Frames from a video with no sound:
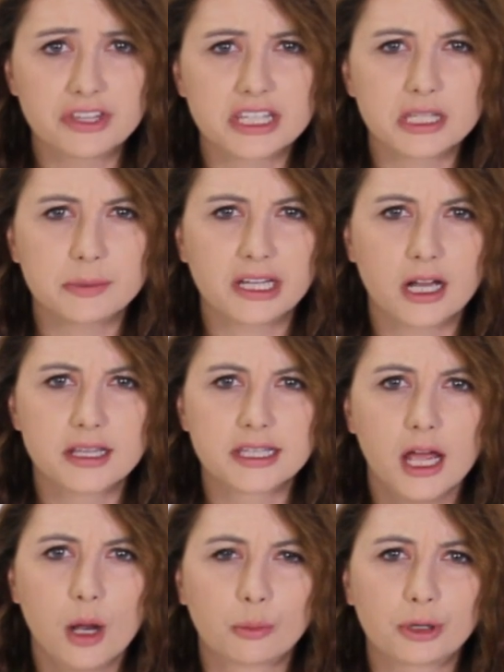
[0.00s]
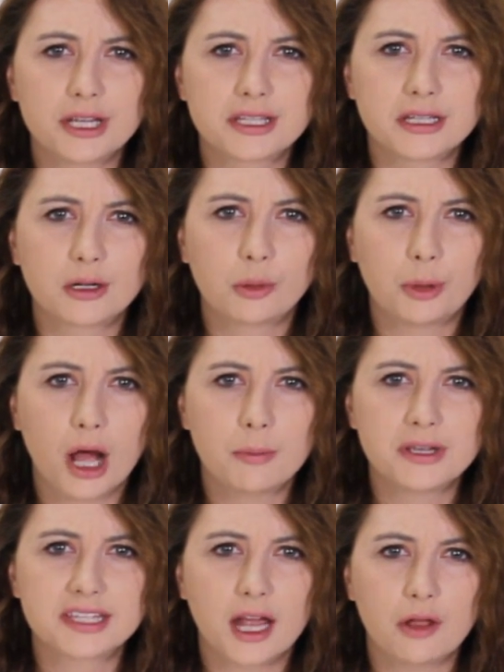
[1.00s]
This is because President
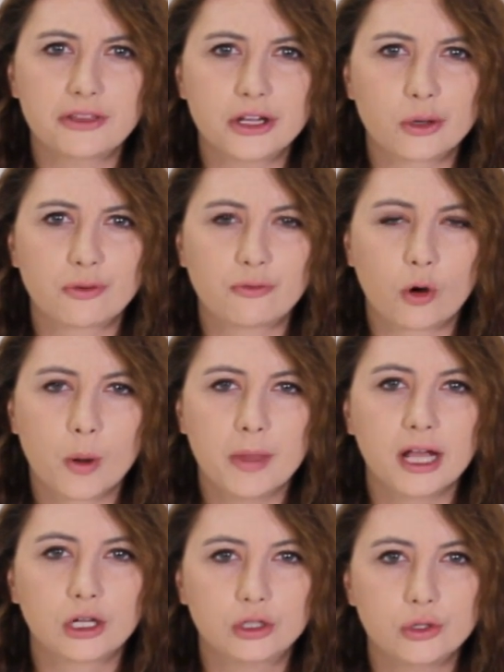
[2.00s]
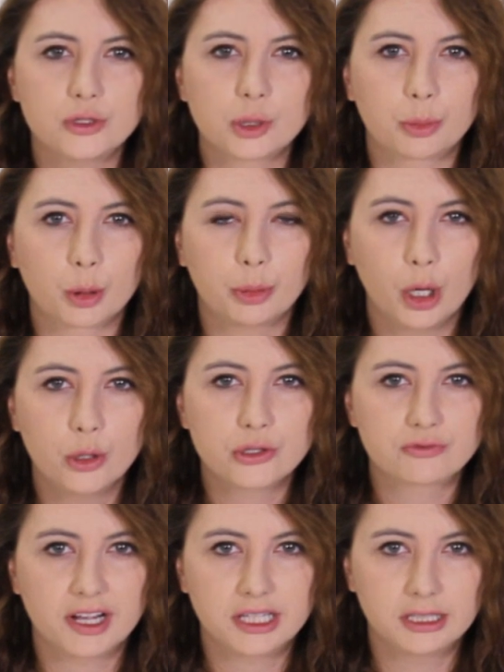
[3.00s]
Obama's healthcare reform includes a
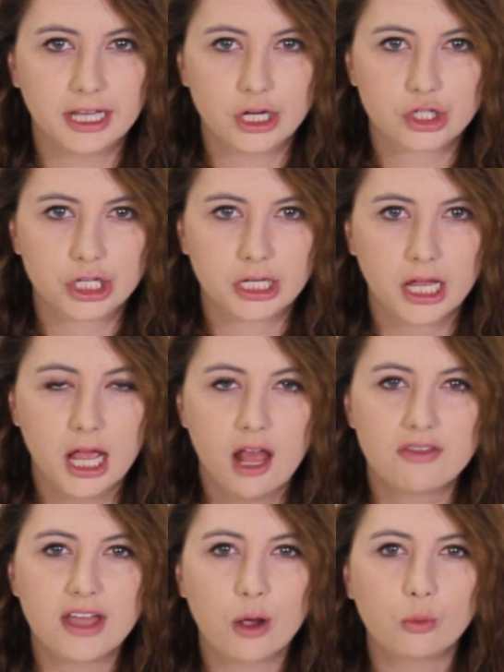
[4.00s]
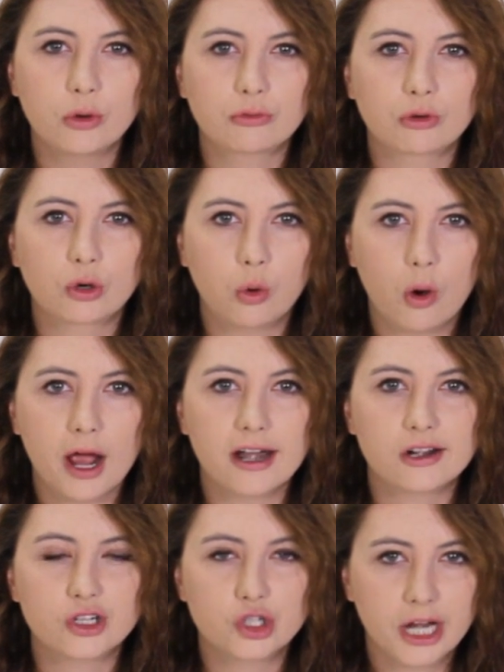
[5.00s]
proposed regulation that would
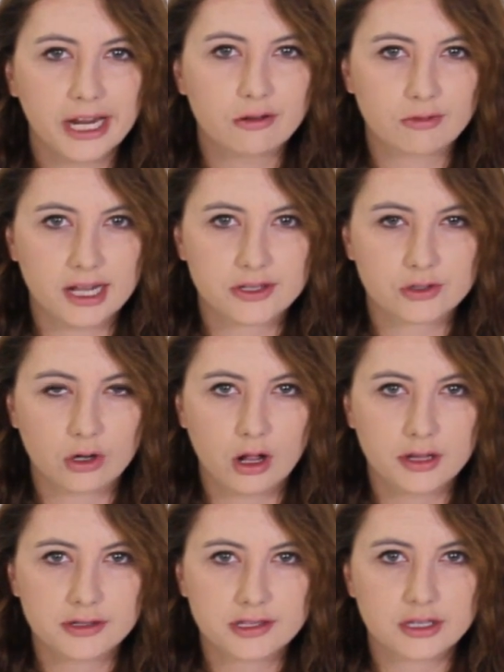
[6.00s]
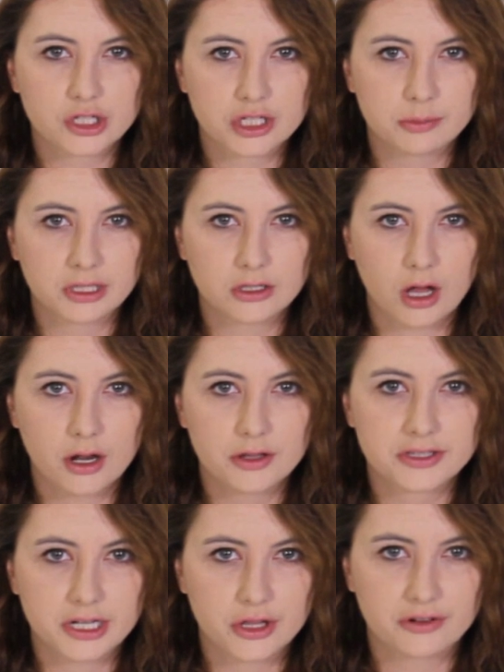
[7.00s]
require chain restaurants, such as
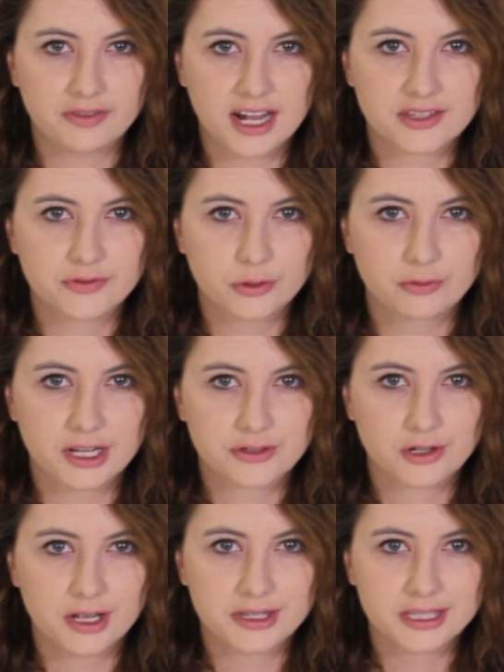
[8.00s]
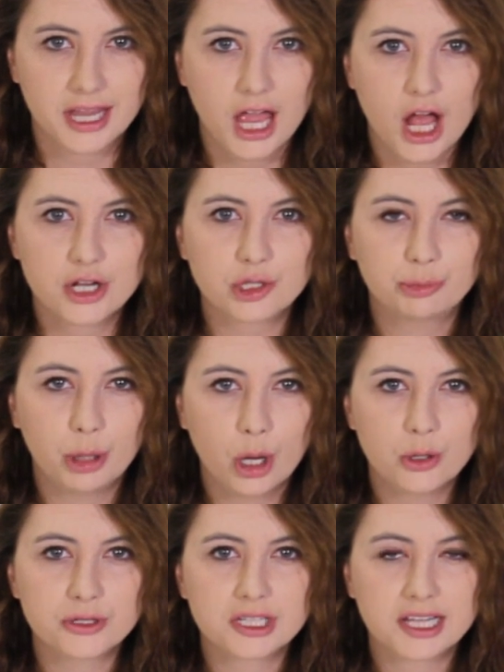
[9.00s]
McDonald's and other fast food restaurants, to
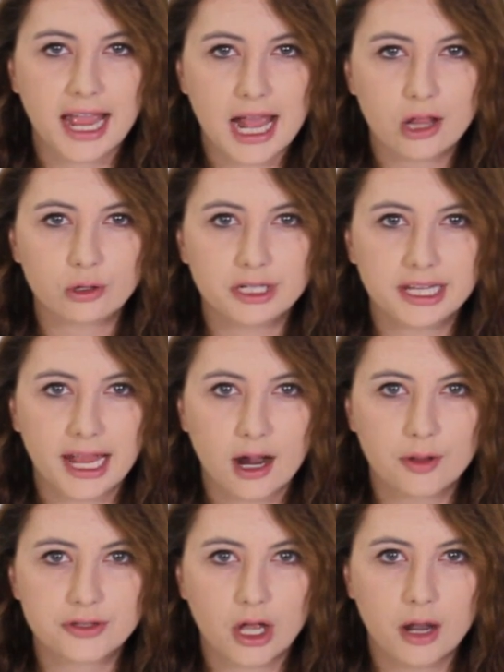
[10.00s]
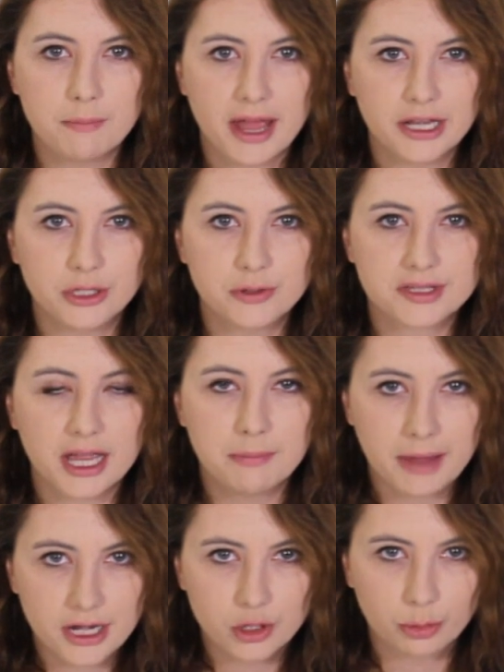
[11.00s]
post calorie counts on menus
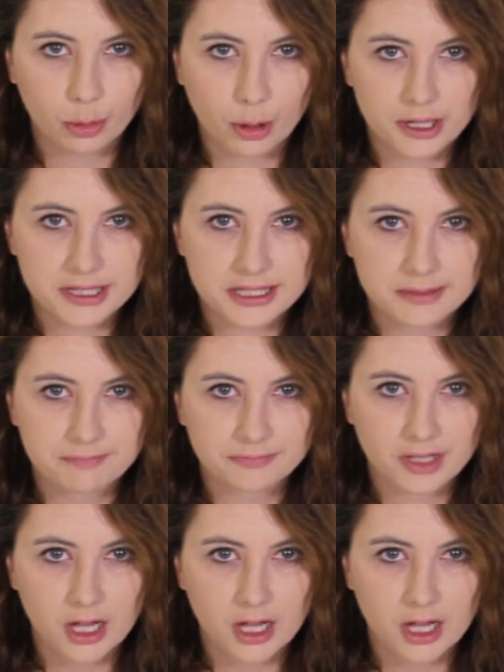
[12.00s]
and menu boards.